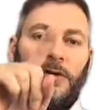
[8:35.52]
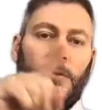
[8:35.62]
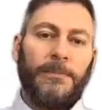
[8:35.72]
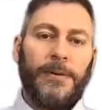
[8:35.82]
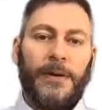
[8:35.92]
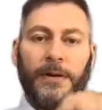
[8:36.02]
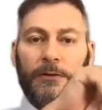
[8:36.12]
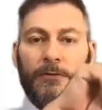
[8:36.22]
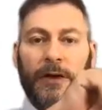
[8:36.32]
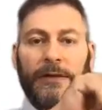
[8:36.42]
top
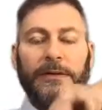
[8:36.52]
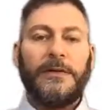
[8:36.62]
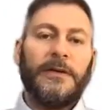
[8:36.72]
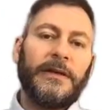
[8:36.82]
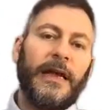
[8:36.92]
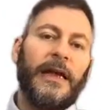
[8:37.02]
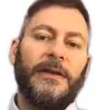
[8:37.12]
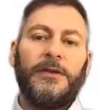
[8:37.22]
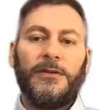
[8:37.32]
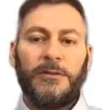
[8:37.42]
right, okay?
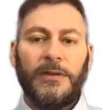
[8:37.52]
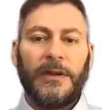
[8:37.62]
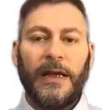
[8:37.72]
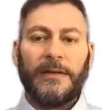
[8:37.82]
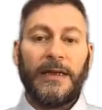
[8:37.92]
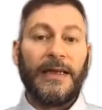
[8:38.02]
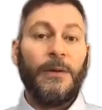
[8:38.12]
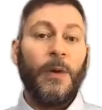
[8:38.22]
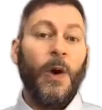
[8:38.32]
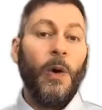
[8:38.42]
And you do it like that.
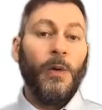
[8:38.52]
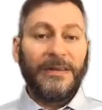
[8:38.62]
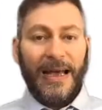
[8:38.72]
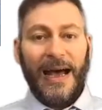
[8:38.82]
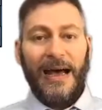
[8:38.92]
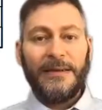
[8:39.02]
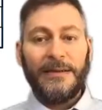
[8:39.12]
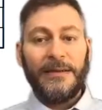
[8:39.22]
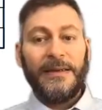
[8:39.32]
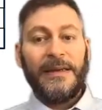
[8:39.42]
And we always
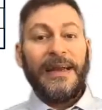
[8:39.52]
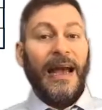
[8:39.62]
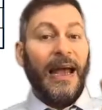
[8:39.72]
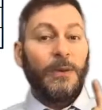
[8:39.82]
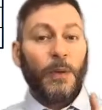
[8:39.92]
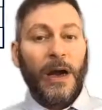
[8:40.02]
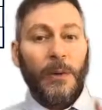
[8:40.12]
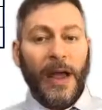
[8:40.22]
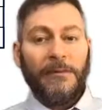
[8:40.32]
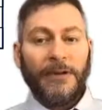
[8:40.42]
add, and
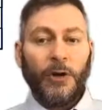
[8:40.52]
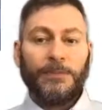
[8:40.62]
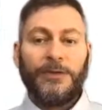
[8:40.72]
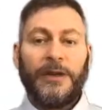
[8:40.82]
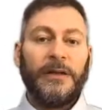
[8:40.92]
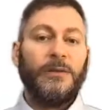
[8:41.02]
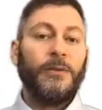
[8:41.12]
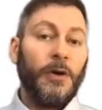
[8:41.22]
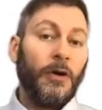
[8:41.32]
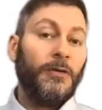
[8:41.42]
where we have an option,
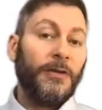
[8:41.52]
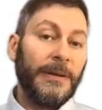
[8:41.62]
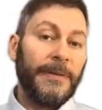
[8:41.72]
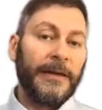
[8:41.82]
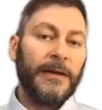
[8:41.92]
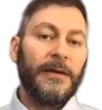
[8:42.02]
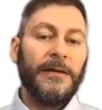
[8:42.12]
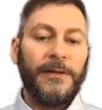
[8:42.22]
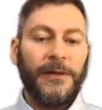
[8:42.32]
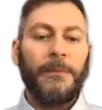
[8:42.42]
we look for the
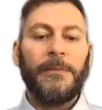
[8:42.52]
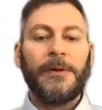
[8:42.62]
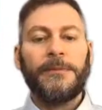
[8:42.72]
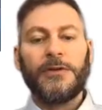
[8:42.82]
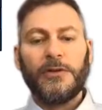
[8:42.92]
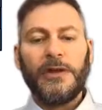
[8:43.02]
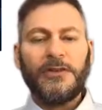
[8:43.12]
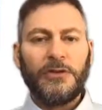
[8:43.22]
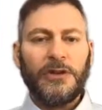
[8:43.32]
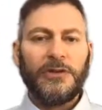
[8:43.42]
bigger number. So
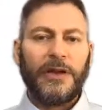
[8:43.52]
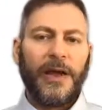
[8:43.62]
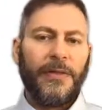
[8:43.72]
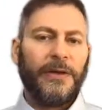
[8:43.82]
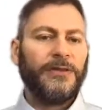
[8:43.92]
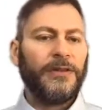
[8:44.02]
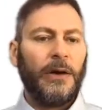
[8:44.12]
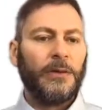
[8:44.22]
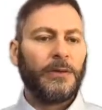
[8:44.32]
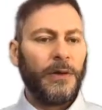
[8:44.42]
let's do it together and see
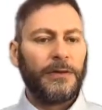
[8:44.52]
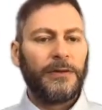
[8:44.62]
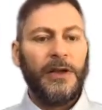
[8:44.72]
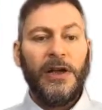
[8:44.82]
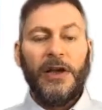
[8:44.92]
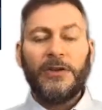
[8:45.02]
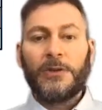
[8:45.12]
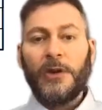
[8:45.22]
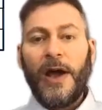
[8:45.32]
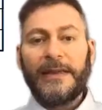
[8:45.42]
how it works.
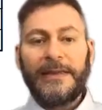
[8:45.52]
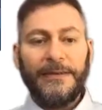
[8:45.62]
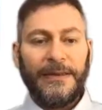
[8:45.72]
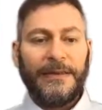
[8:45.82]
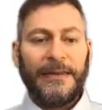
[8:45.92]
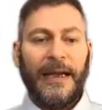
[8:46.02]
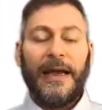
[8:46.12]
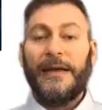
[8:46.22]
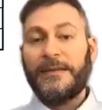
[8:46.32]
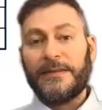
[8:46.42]
So now activity
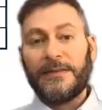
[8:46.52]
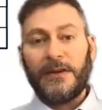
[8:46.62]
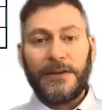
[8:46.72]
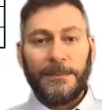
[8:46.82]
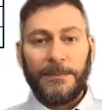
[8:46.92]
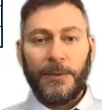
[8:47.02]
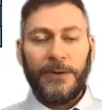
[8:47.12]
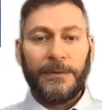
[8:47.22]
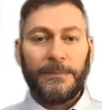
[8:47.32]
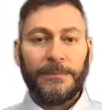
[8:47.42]
A is the starting
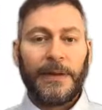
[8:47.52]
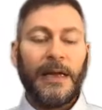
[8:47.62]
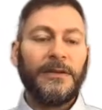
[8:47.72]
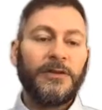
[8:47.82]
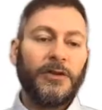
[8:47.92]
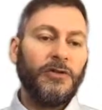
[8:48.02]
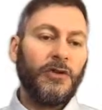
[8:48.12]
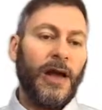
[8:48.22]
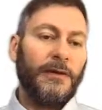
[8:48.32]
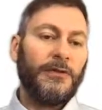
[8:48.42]
point, and it's going
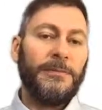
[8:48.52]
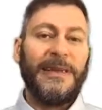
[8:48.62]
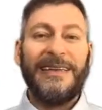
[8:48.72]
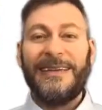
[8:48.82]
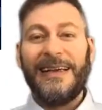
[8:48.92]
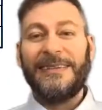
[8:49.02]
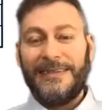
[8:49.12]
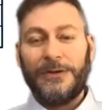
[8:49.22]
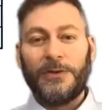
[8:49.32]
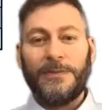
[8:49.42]
to have to be day
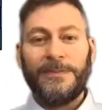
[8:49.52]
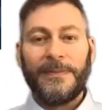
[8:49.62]
0.